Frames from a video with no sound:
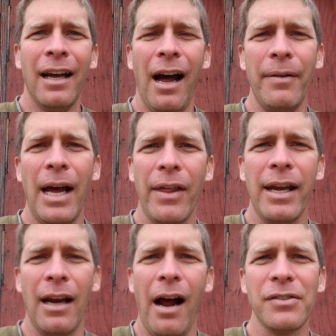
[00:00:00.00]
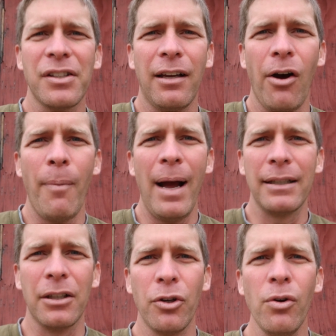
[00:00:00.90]
Uh, now, they can obviously go back
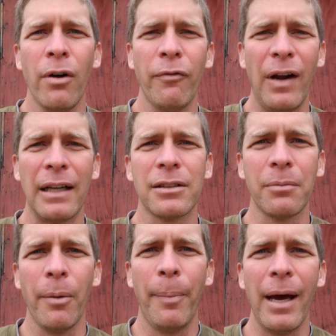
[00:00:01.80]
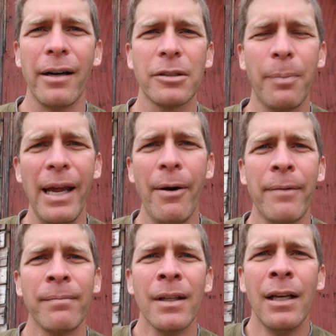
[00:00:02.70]
to Google and find some competitors, but anyway, anyway,